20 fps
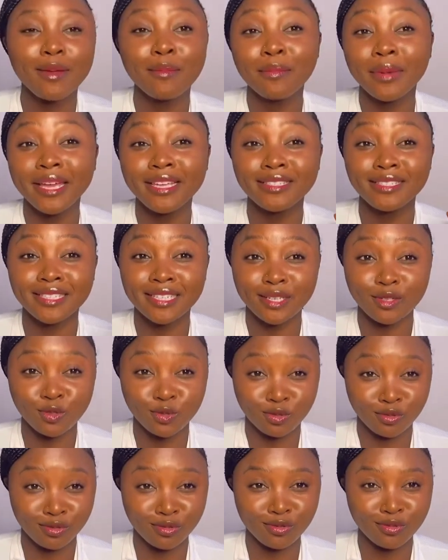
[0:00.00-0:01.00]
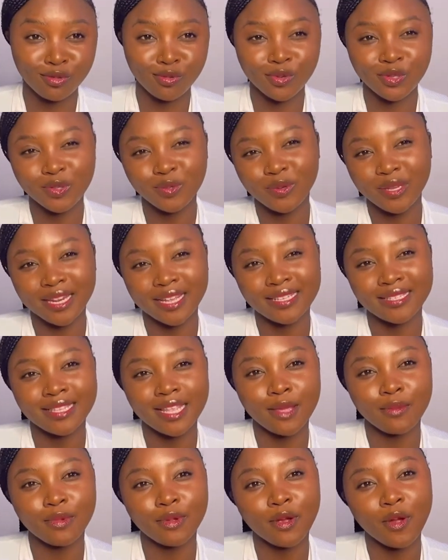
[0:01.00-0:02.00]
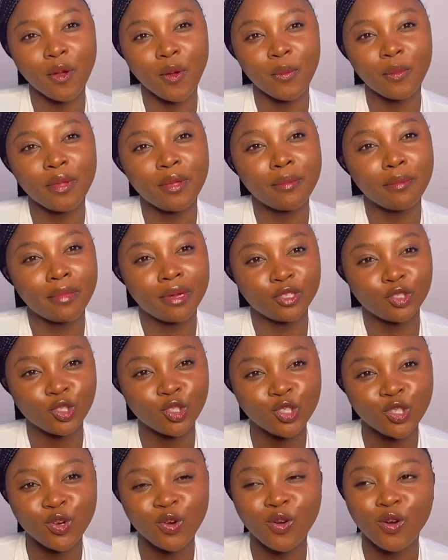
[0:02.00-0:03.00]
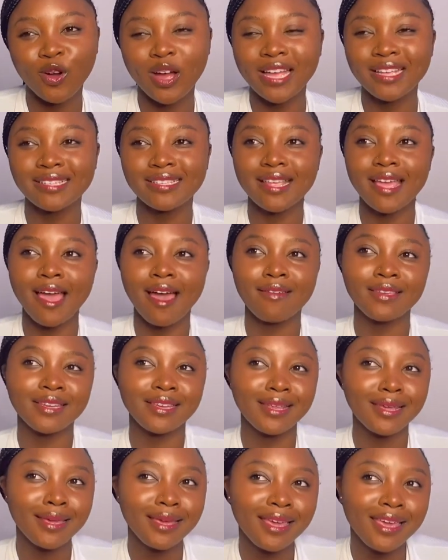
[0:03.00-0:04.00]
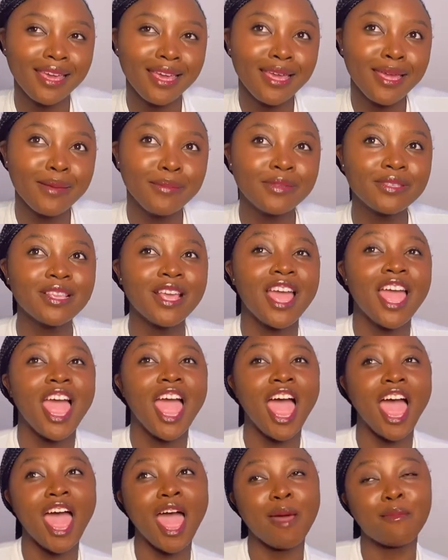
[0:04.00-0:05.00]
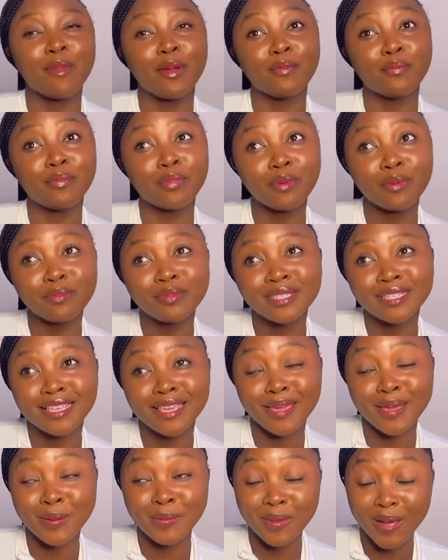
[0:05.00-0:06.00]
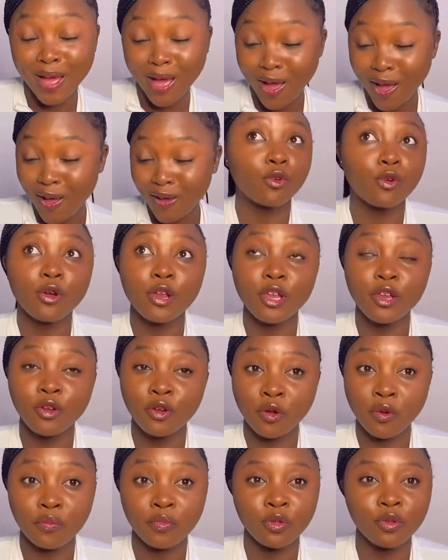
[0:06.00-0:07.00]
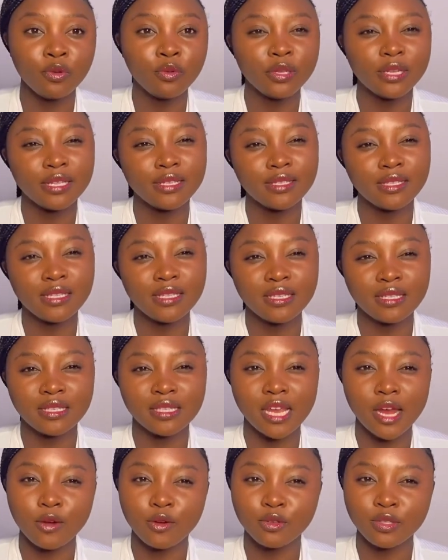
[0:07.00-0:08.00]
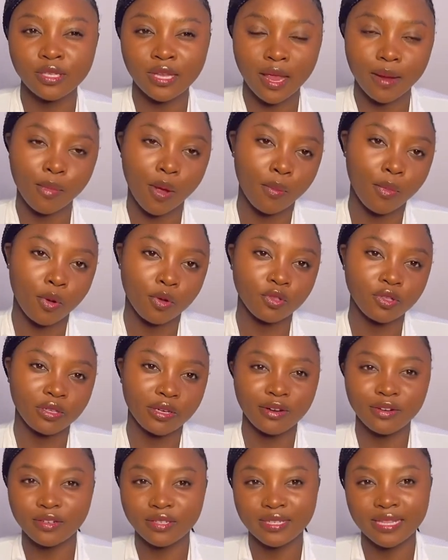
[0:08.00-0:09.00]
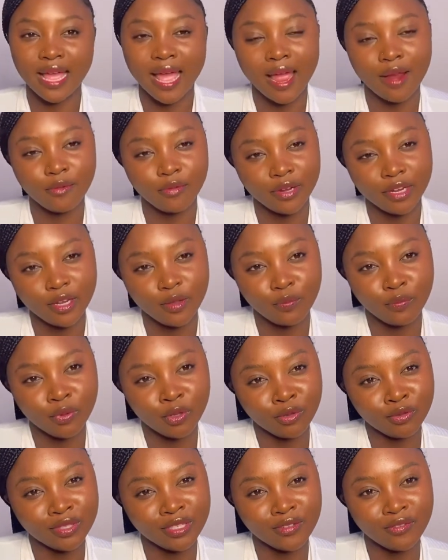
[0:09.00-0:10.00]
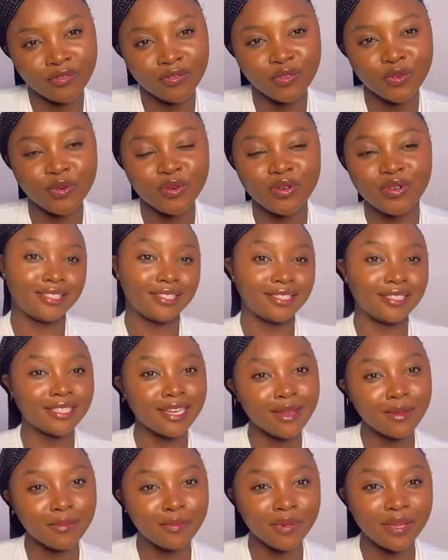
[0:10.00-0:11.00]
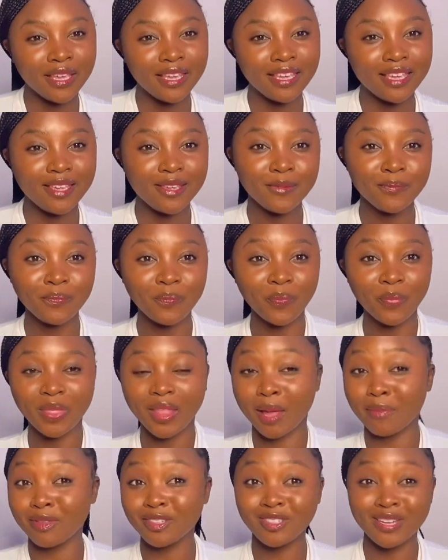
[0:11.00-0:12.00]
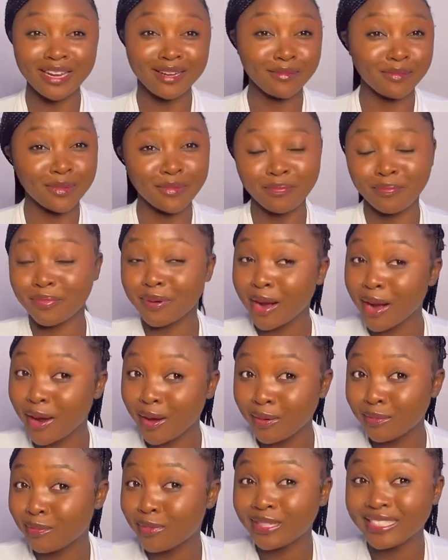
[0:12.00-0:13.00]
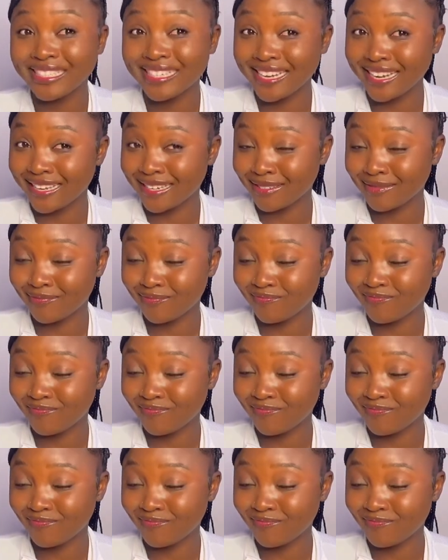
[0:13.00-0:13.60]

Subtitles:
my just 2 was when I started becoming mature. I started having hips, my boobs came out. Growing up, you know, there's this stereotype about girls that are really beautiful, shapy. I'm not trying to be proud, but then